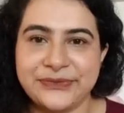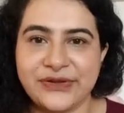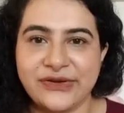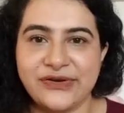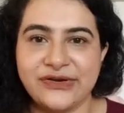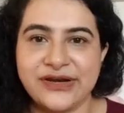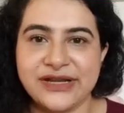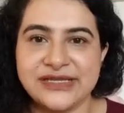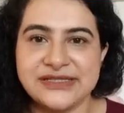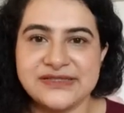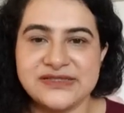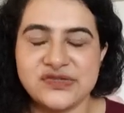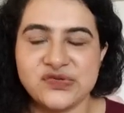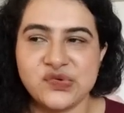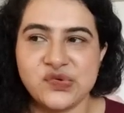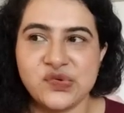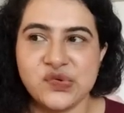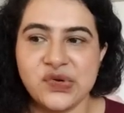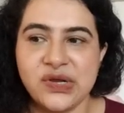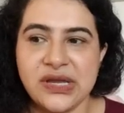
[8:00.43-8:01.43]
Alright,
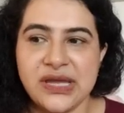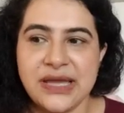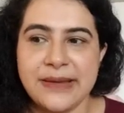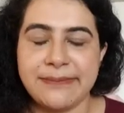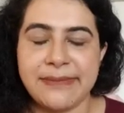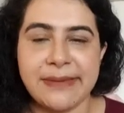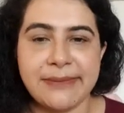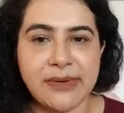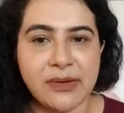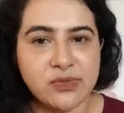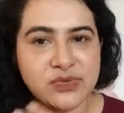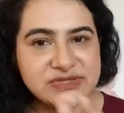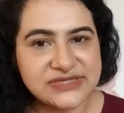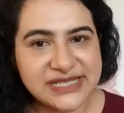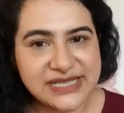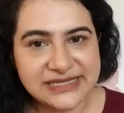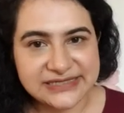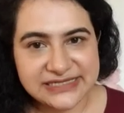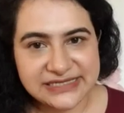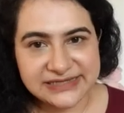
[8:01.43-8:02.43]
so my mom was
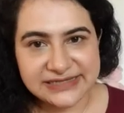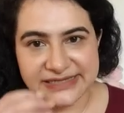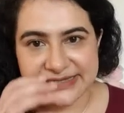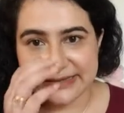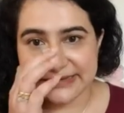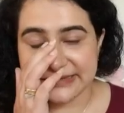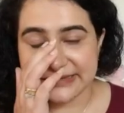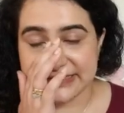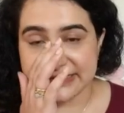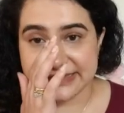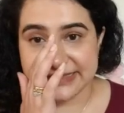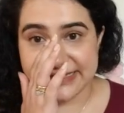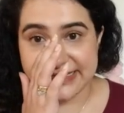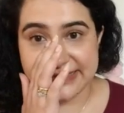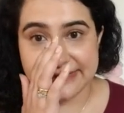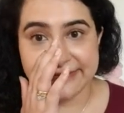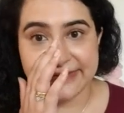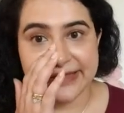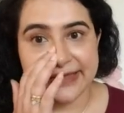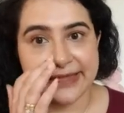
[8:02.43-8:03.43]
there till the
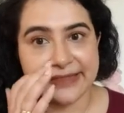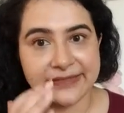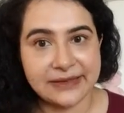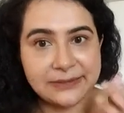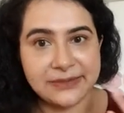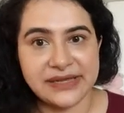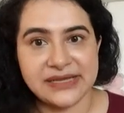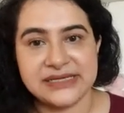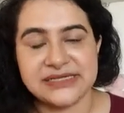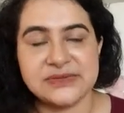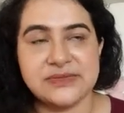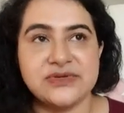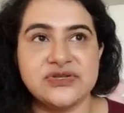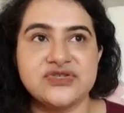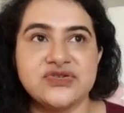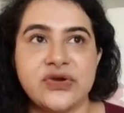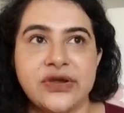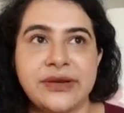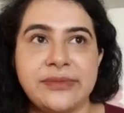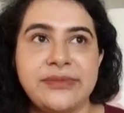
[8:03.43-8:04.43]
evening, and then my
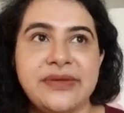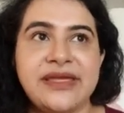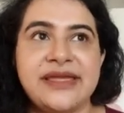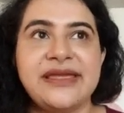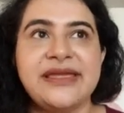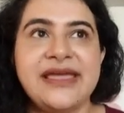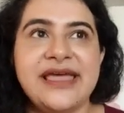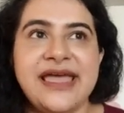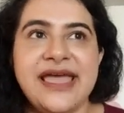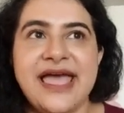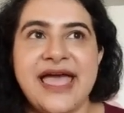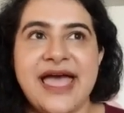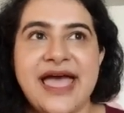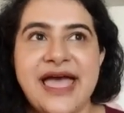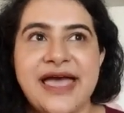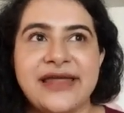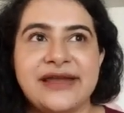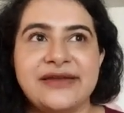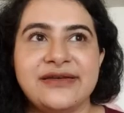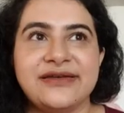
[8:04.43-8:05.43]
husband joined me,
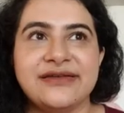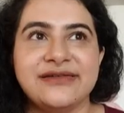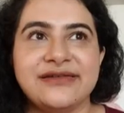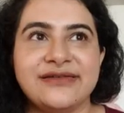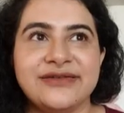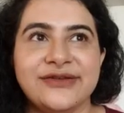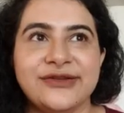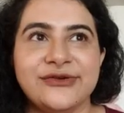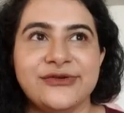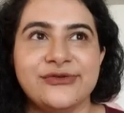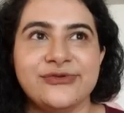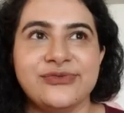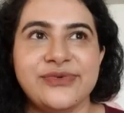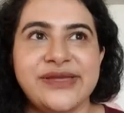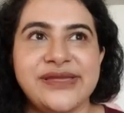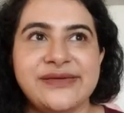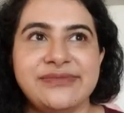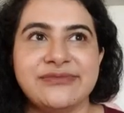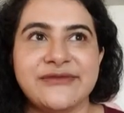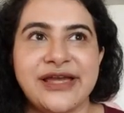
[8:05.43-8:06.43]
and you know,
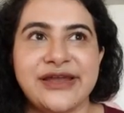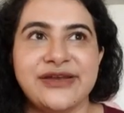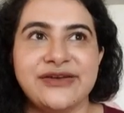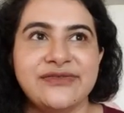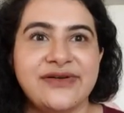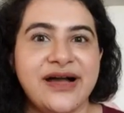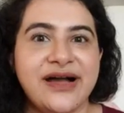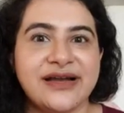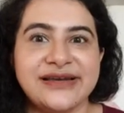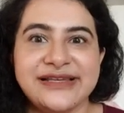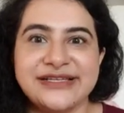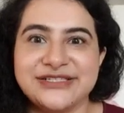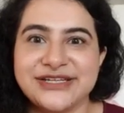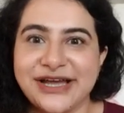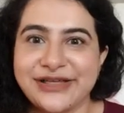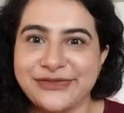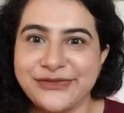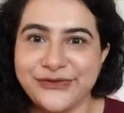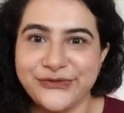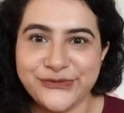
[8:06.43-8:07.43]
we kind of hugged each
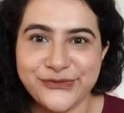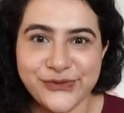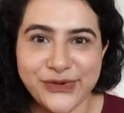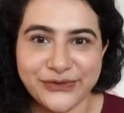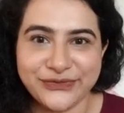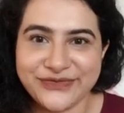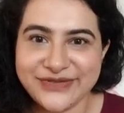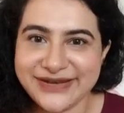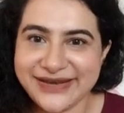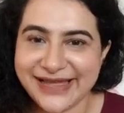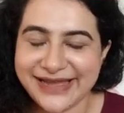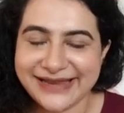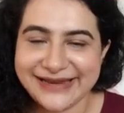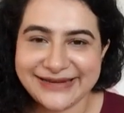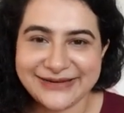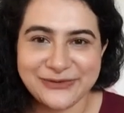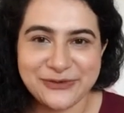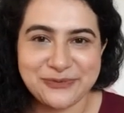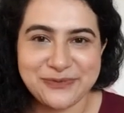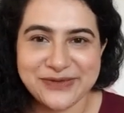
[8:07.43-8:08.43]
other throughout the
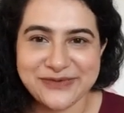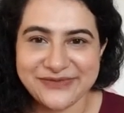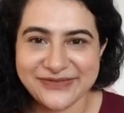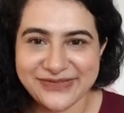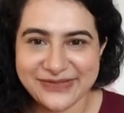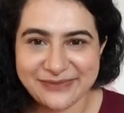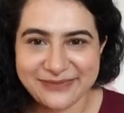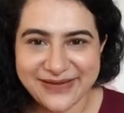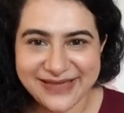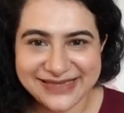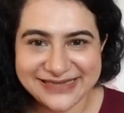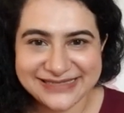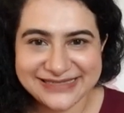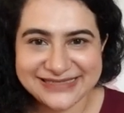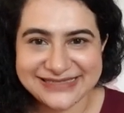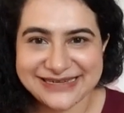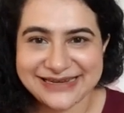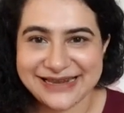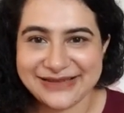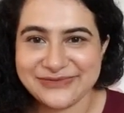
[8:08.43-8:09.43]
night, hoping for the
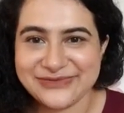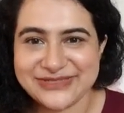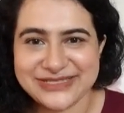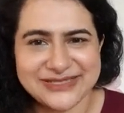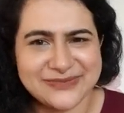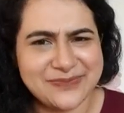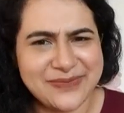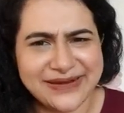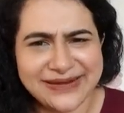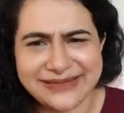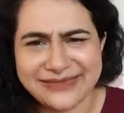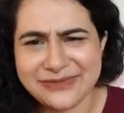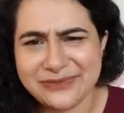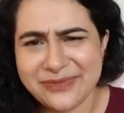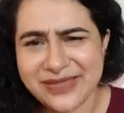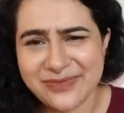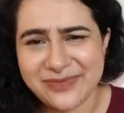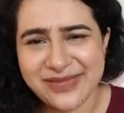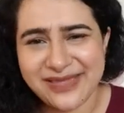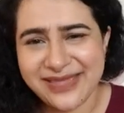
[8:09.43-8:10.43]
best, and I was just petting the
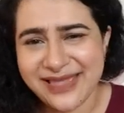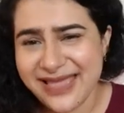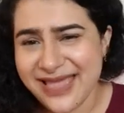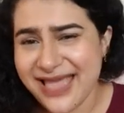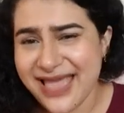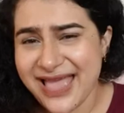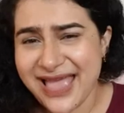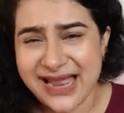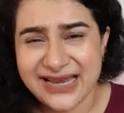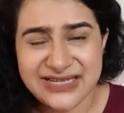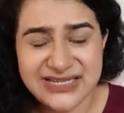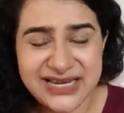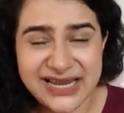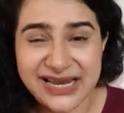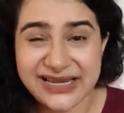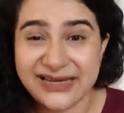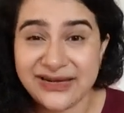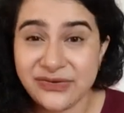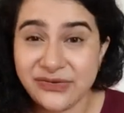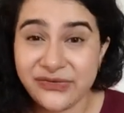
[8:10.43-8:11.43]
baby. Actually,
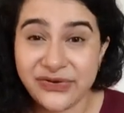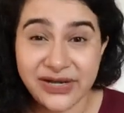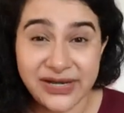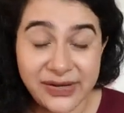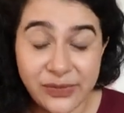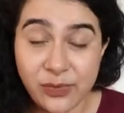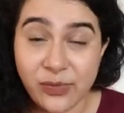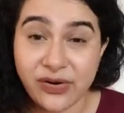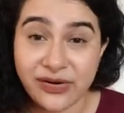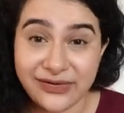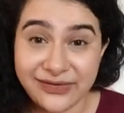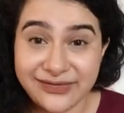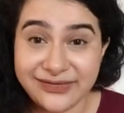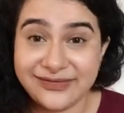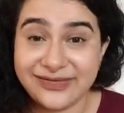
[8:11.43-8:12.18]
I didn't really want